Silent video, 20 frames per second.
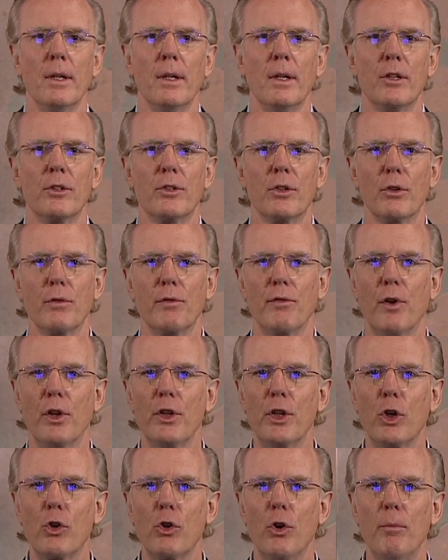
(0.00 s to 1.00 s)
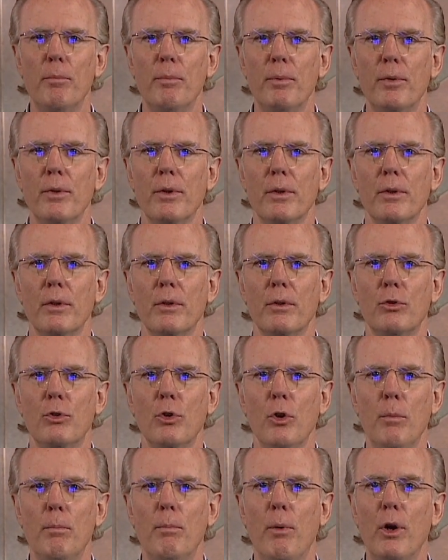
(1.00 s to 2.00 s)
So for the group,
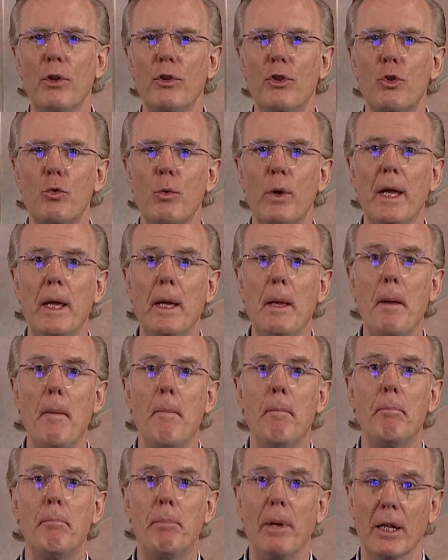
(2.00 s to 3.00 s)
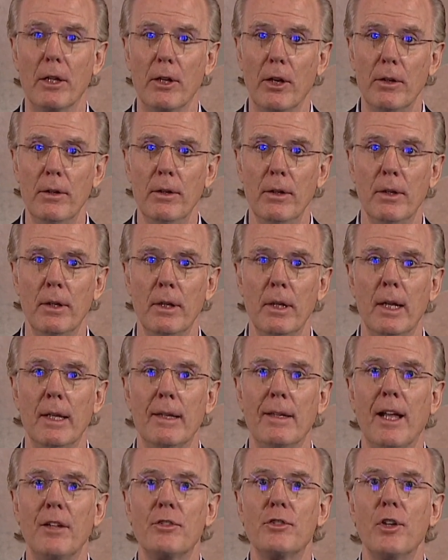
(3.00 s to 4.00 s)
2.3 billion,
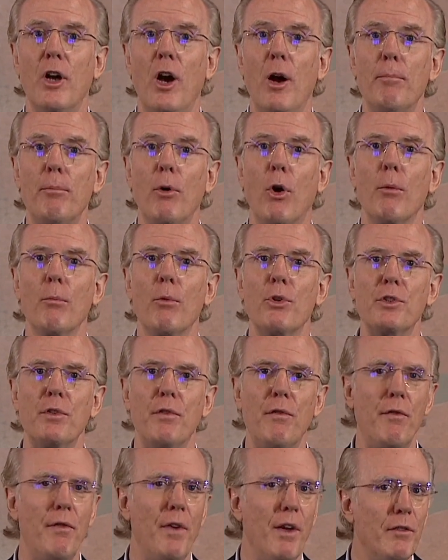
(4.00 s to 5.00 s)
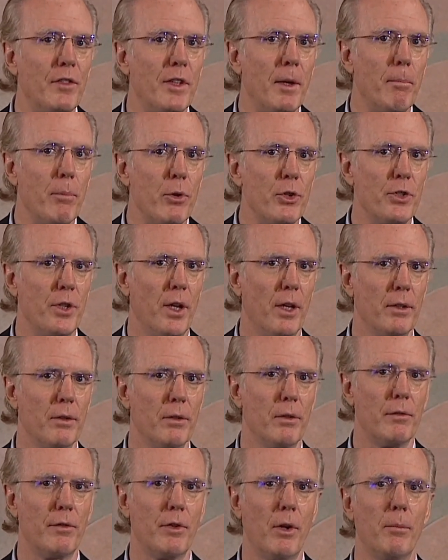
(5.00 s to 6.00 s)
that's up almost 50%
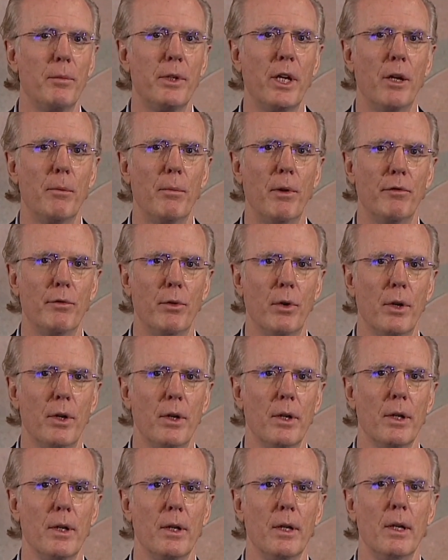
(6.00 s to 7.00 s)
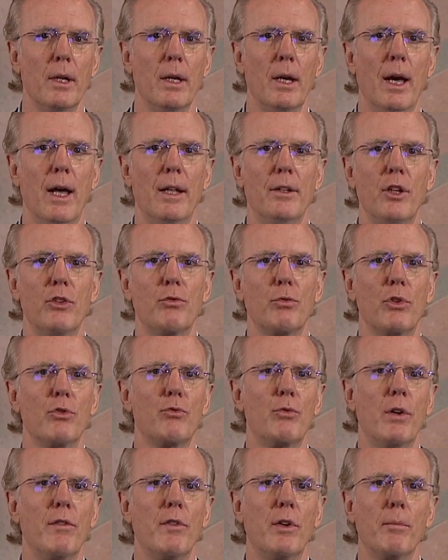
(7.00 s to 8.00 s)
from the year before. And this was
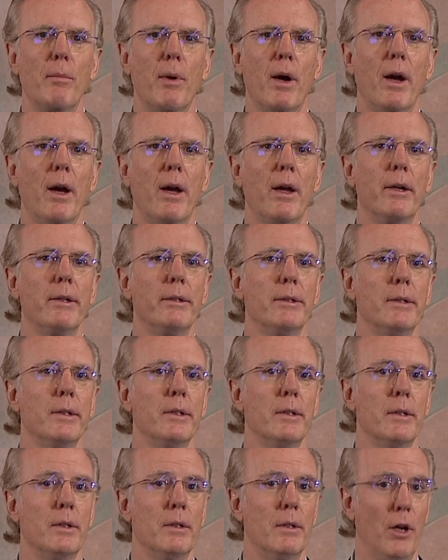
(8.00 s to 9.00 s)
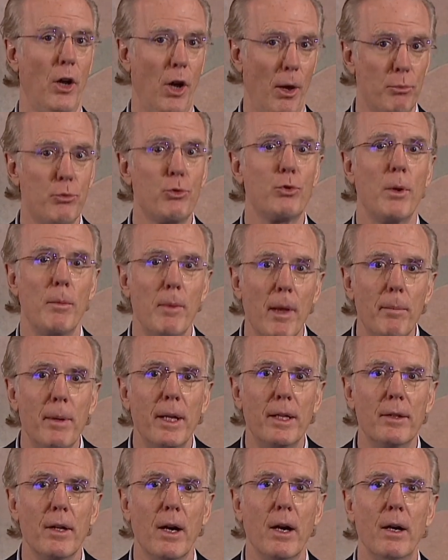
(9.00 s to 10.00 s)
driven by Upstream
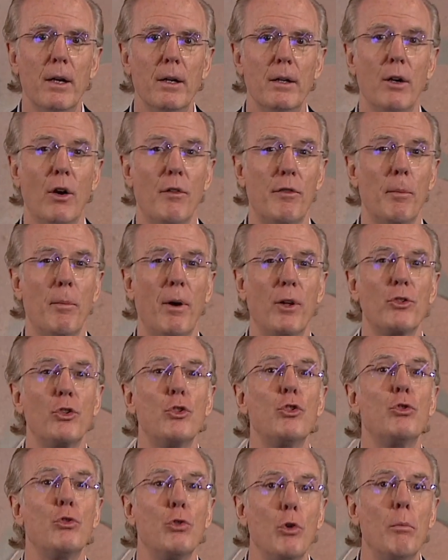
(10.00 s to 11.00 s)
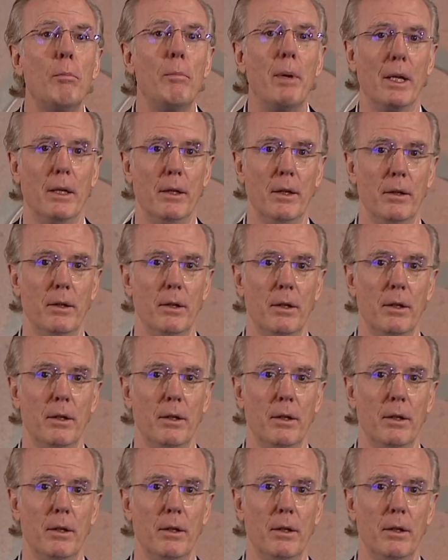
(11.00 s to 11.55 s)
EBITDA of about 2 billion.